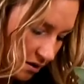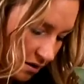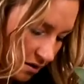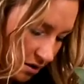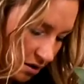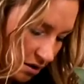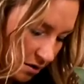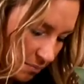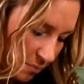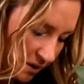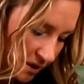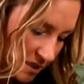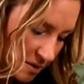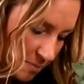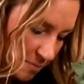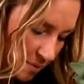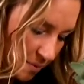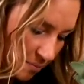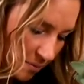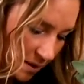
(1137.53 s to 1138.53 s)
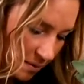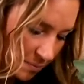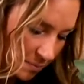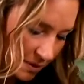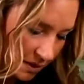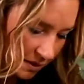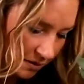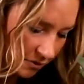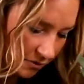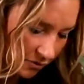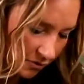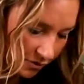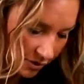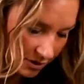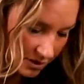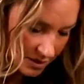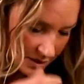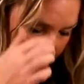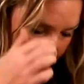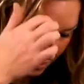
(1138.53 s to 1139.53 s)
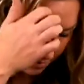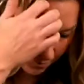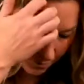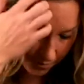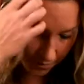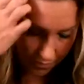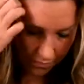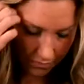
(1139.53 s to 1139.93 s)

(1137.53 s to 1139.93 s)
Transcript: a good placement might be for a stem.